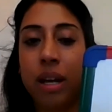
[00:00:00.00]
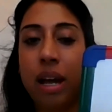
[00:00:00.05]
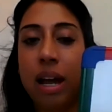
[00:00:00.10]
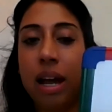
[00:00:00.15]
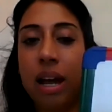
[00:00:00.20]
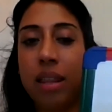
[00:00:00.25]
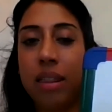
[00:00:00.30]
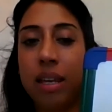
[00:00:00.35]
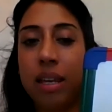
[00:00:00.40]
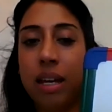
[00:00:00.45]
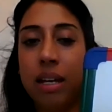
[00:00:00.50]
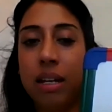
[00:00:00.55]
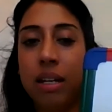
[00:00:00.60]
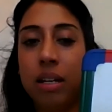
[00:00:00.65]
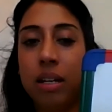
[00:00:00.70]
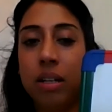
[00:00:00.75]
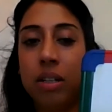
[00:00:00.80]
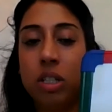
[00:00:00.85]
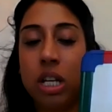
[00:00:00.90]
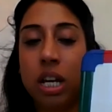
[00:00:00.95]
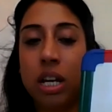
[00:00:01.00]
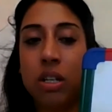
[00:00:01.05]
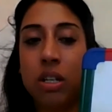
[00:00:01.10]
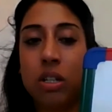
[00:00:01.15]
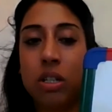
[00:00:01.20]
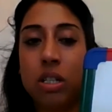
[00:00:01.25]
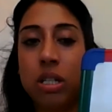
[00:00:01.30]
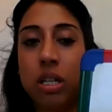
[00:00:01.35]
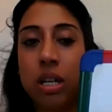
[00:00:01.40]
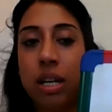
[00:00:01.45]
and then
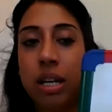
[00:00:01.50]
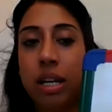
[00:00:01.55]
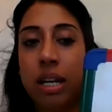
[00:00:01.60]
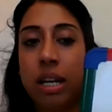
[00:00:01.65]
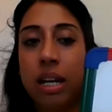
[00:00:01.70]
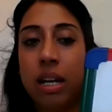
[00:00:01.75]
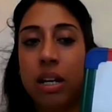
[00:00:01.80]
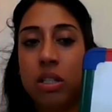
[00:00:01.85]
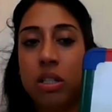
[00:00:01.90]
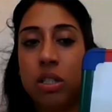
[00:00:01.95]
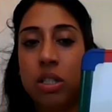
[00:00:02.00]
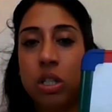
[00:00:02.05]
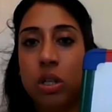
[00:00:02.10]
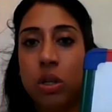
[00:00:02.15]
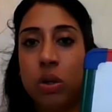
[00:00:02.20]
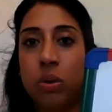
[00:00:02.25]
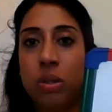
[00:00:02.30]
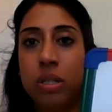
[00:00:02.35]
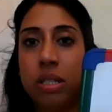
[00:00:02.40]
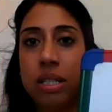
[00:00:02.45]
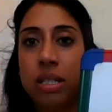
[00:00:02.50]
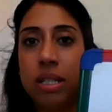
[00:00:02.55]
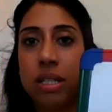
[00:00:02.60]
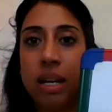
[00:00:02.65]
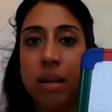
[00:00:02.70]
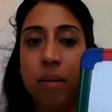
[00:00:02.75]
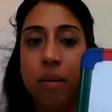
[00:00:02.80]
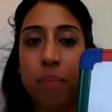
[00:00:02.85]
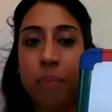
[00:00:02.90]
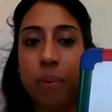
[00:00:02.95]
change it into
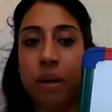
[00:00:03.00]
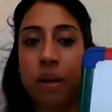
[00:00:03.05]
tip,